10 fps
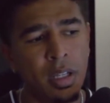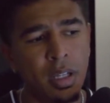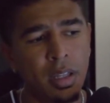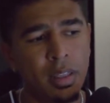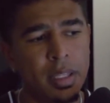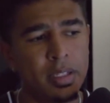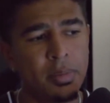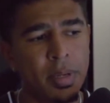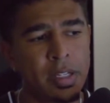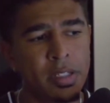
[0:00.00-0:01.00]
think to
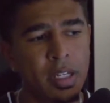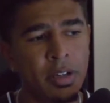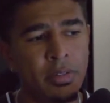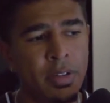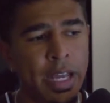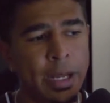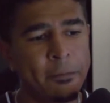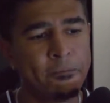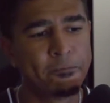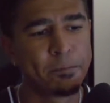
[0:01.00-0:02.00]
myself like There's
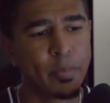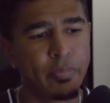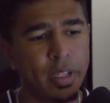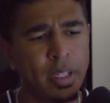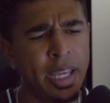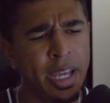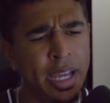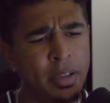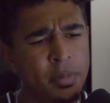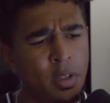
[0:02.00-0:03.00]
a six six streamer. Yeah,
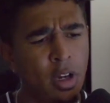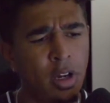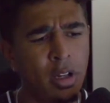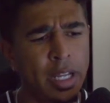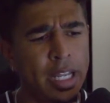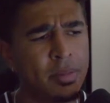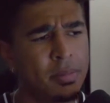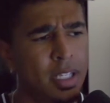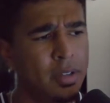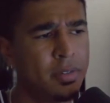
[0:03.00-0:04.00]
I am tall, okay. I am
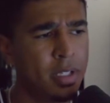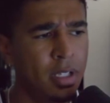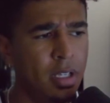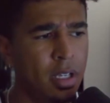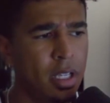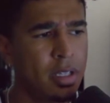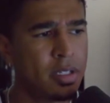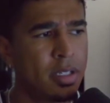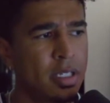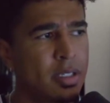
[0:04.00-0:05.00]
gifted in the
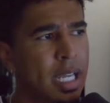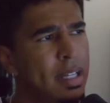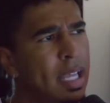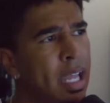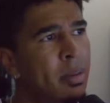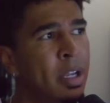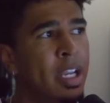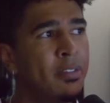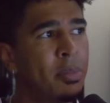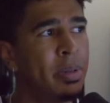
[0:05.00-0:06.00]
sense like, damn, I
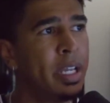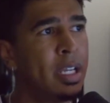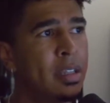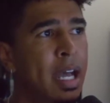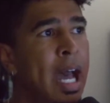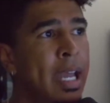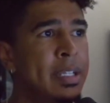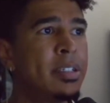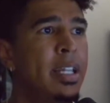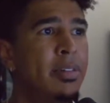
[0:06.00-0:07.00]
never played at the
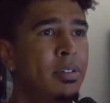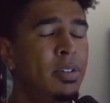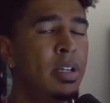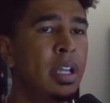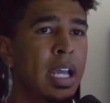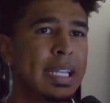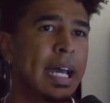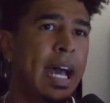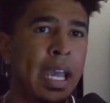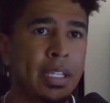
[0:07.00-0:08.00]
highest level, at the
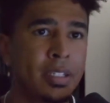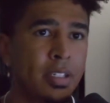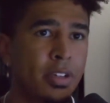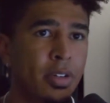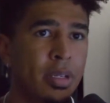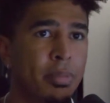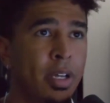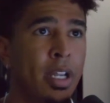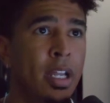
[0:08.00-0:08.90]
highest mm-hmm. degree, but